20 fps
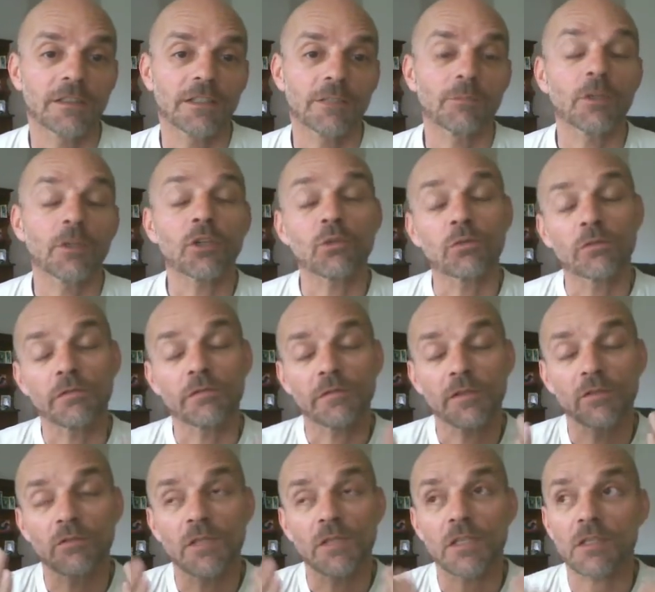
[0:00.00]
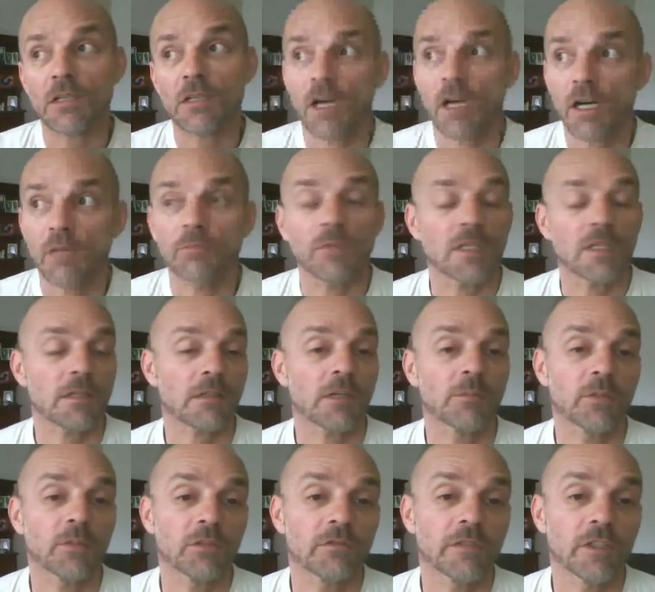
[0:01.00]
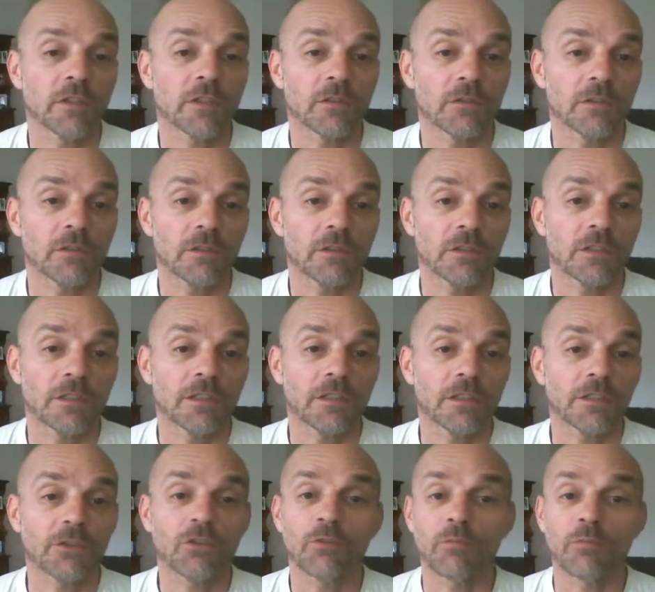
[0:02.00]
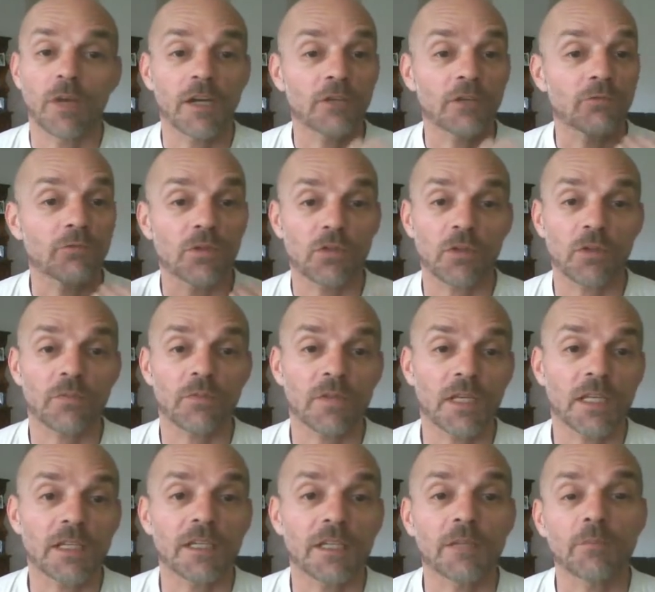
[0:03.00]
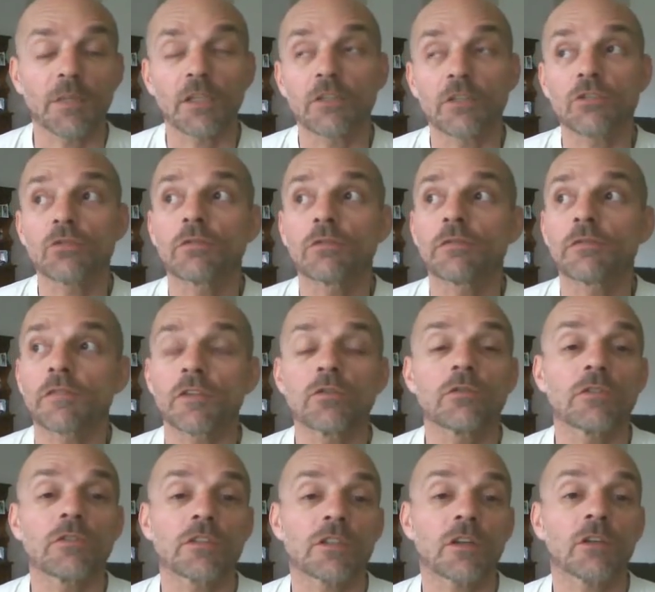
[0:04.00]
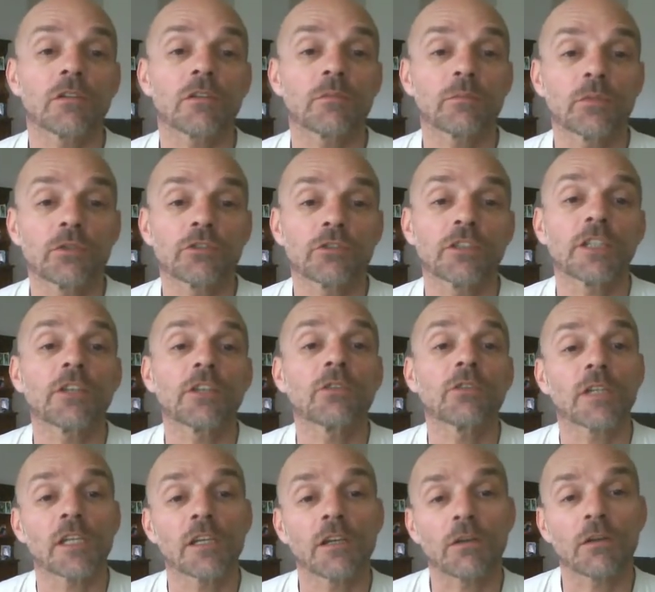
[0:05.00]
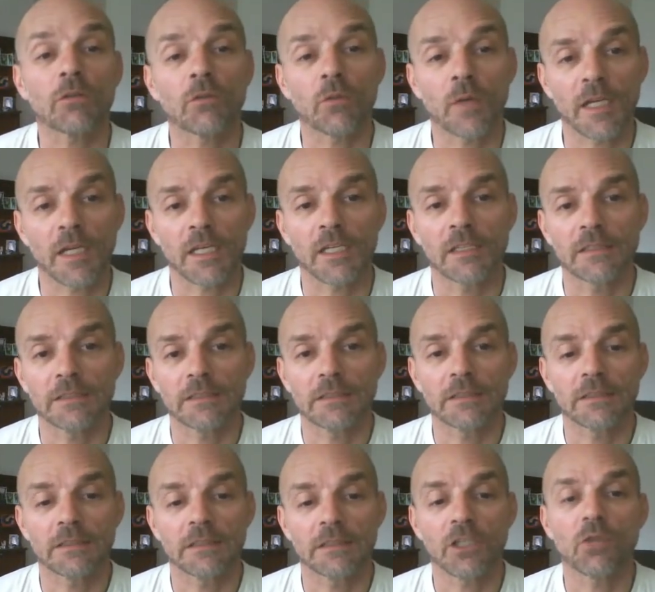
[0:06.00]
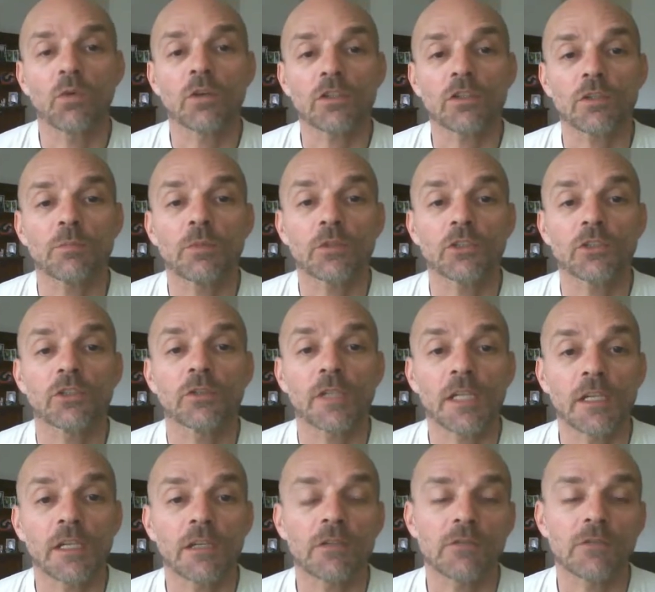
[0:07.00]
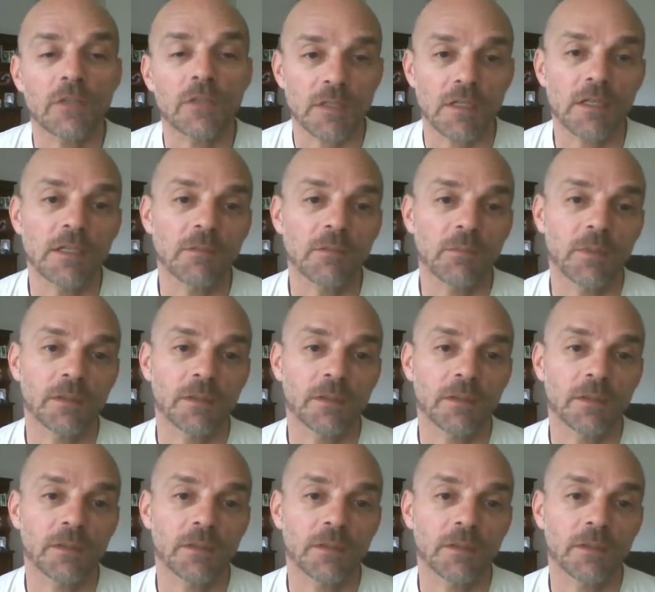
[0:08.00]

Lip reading: but you will feel this calmness come over you. Your mind will stop thinking because you're focused on pushing your ego away. You want to push your ego to sleep.